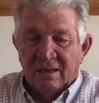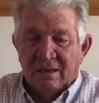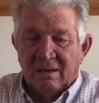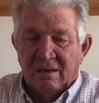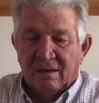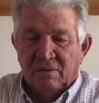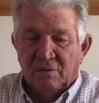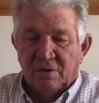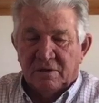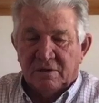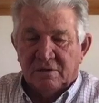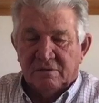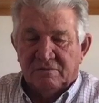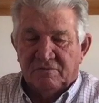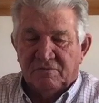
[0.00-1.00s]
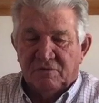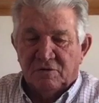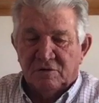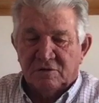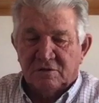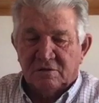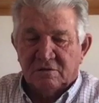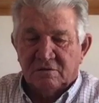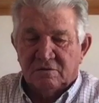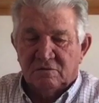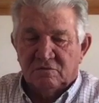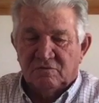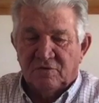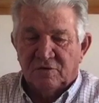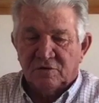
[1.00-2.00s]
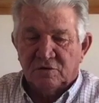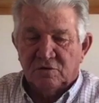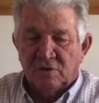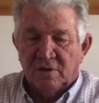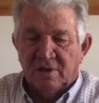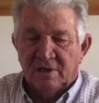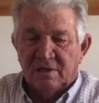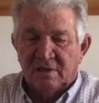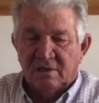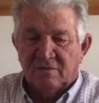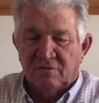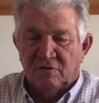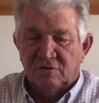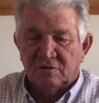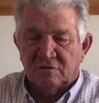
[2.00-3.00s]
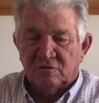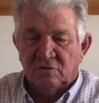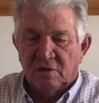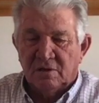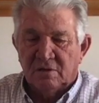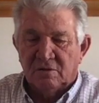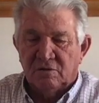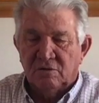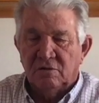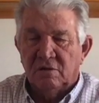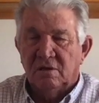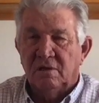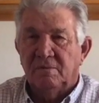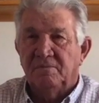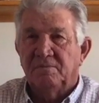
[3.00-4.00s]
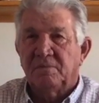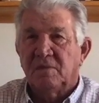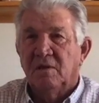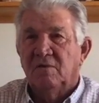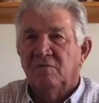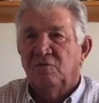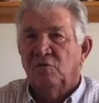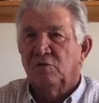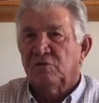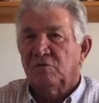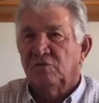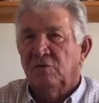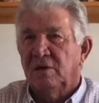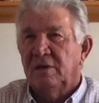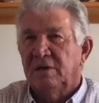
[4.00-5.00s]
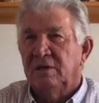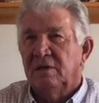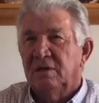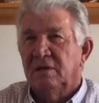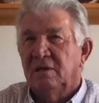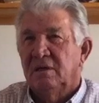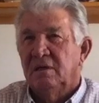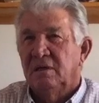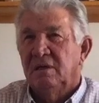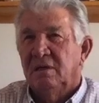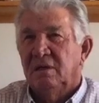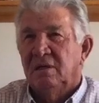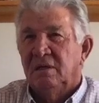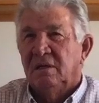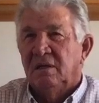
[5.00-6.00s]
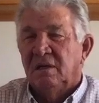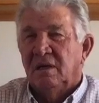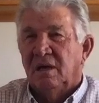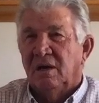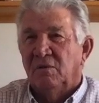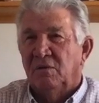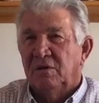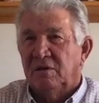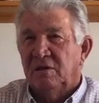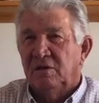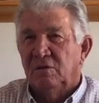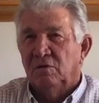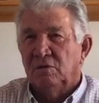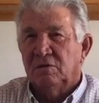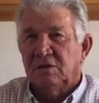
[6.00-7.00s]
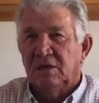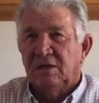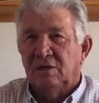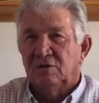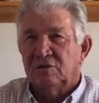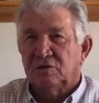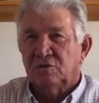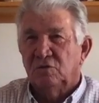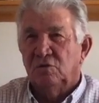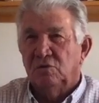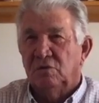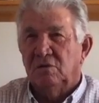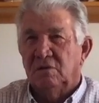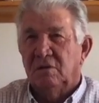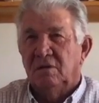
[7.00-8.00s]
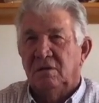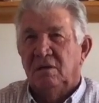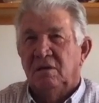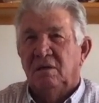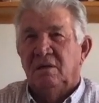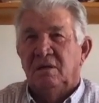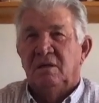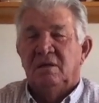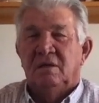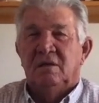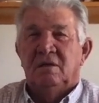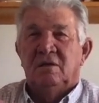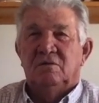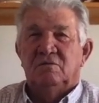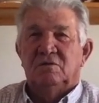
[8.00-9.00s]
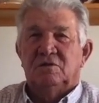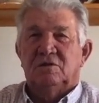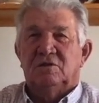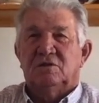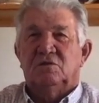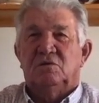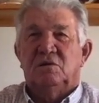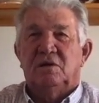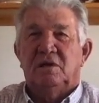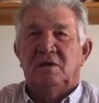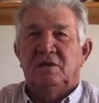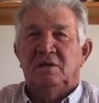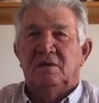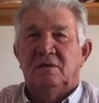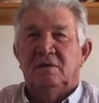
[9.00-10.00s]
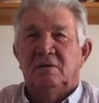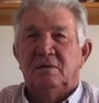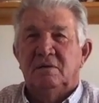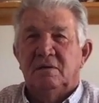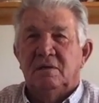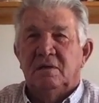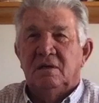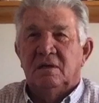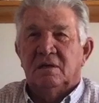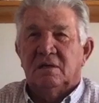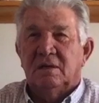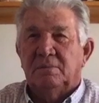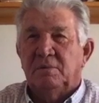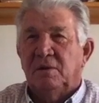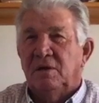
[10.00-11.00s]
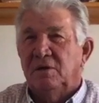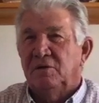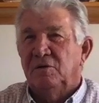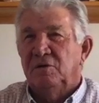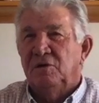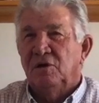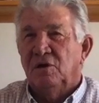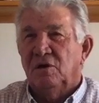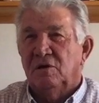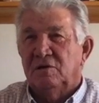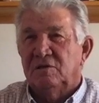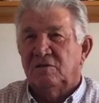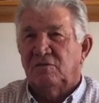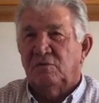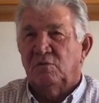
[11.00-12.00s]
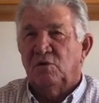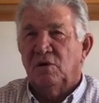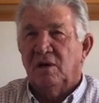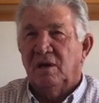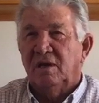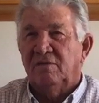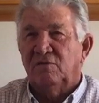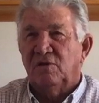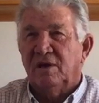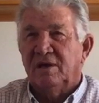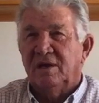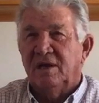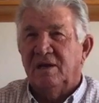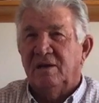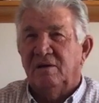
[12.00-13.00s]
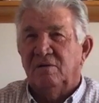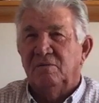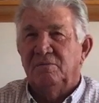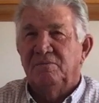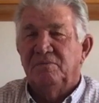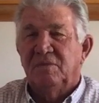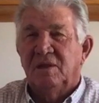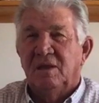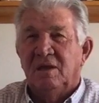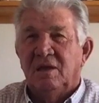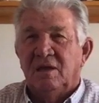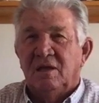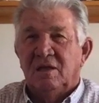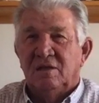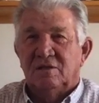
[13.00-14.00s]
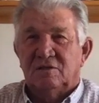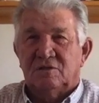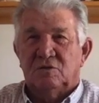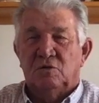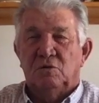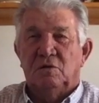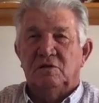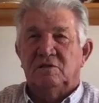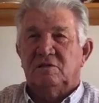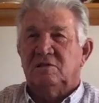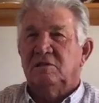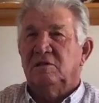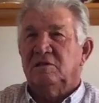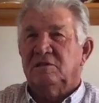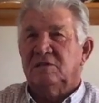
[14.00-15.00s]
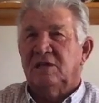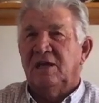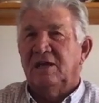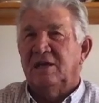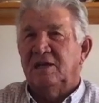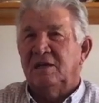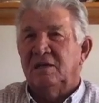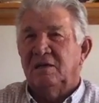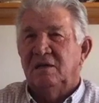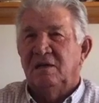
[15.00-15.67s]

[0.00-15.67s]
Well, I went first grade through the fourth grade. I went to the old Tater School, which is only a couple of 100 yards from where I live right now. The school is still standing.